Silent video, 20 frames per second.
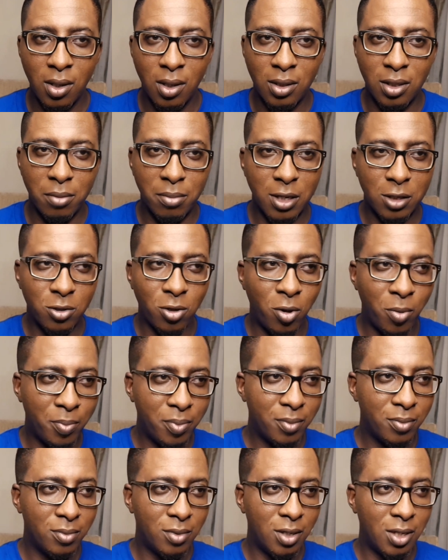They mess up
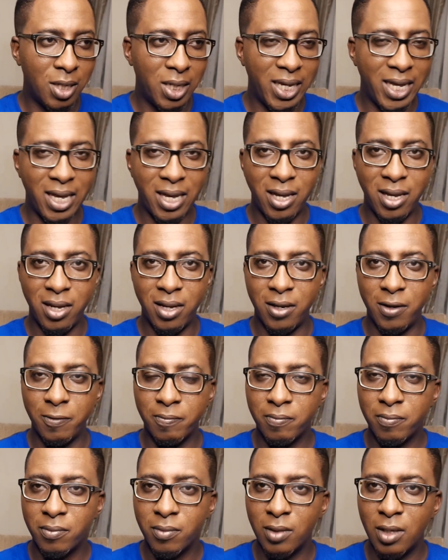a
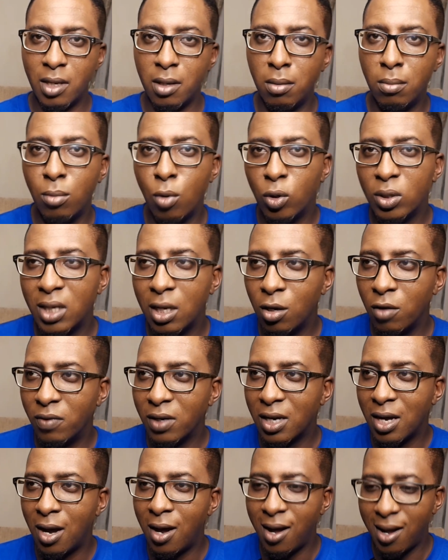model of
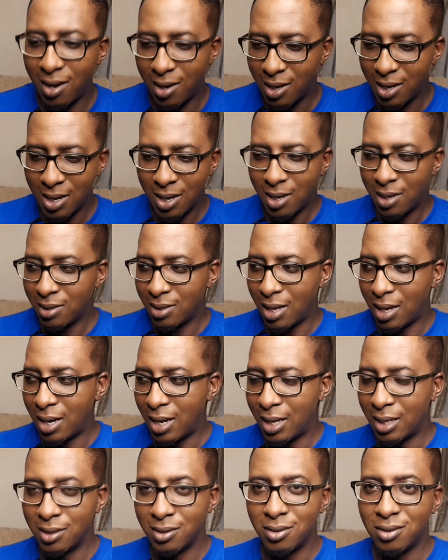a car that
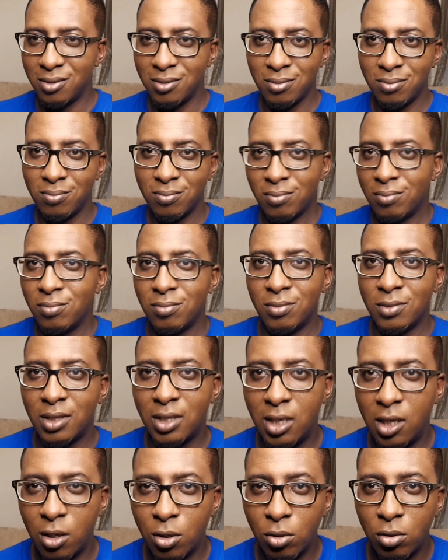has
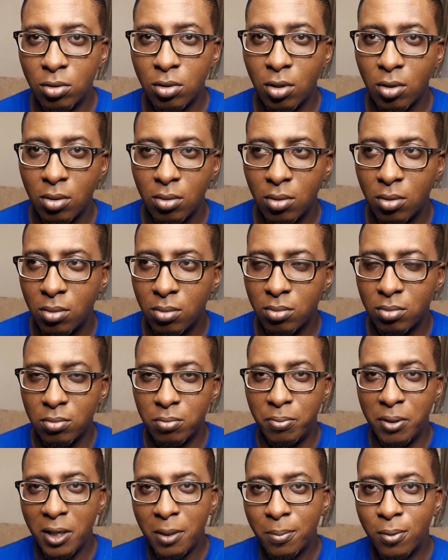killed
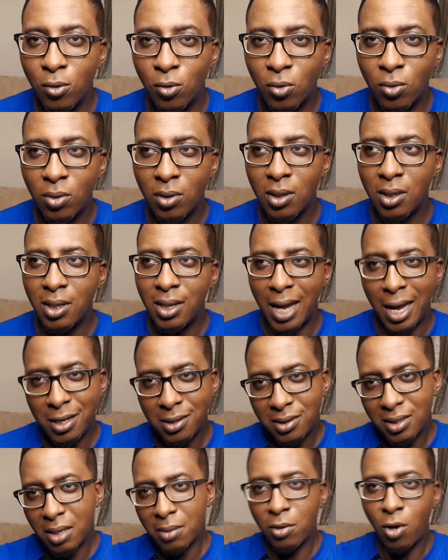people, and you
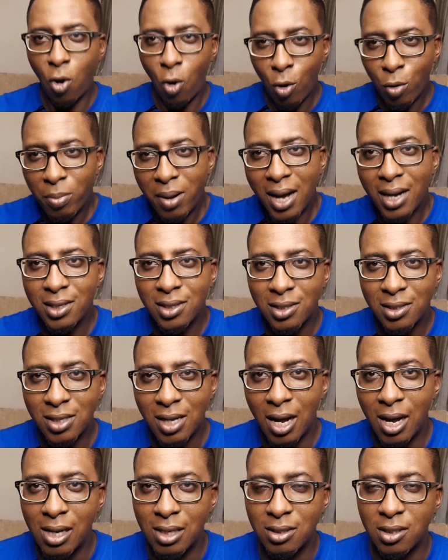see them call back these
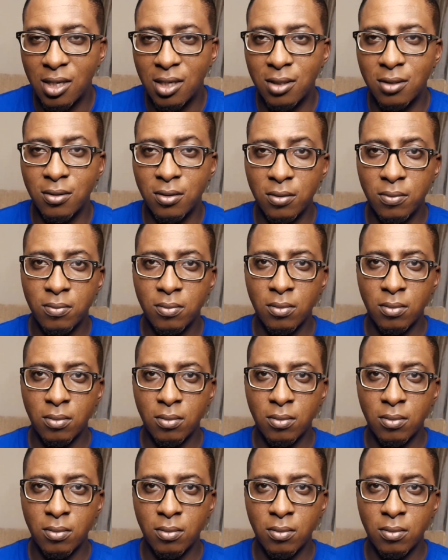cars and